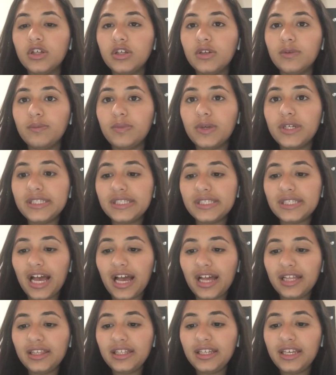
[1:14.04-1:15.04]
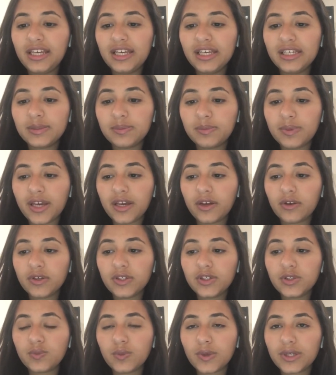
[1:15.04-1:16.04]
But sadly, his
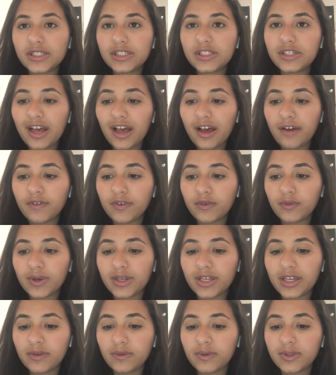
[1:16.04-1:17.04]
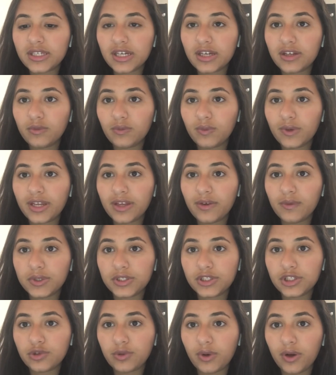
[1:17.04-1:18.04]
parents went to heaven when he
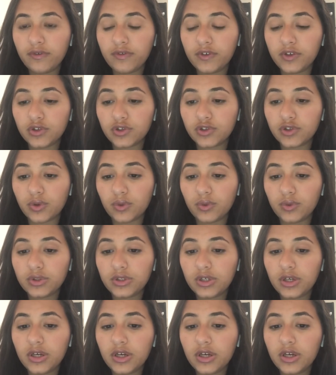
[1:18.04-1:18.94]
was 12 years old.